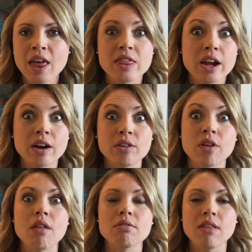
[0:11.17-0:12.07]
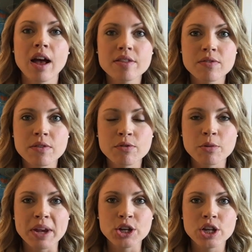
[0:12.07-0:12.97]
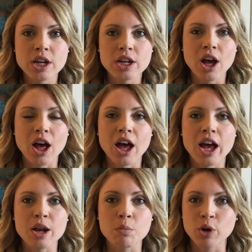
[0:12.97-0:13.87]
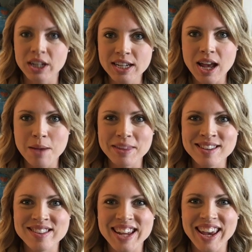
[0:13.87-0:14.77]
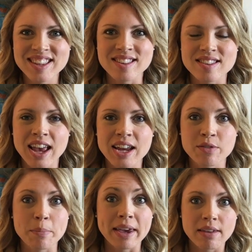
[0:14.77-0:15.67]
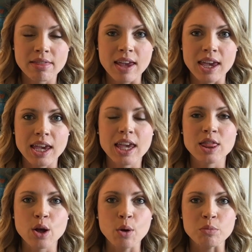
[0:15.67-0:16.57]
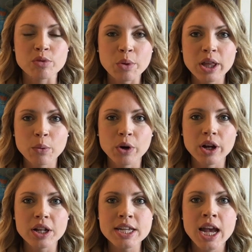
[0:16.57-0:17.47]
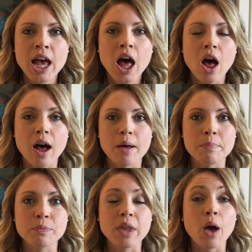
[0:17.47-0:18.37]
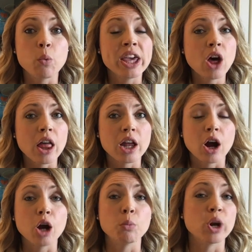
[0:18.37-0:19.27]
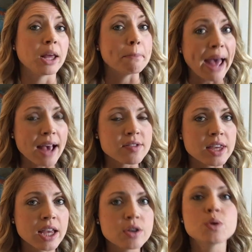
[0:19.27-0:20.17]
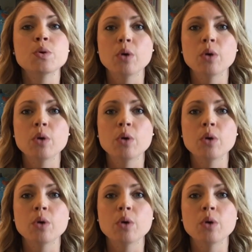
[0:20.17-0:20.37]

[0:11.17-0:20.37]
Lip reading: There's lots of information on morning time these days. It's kind of a big thing in the homeschooling world. We call it our morning basket.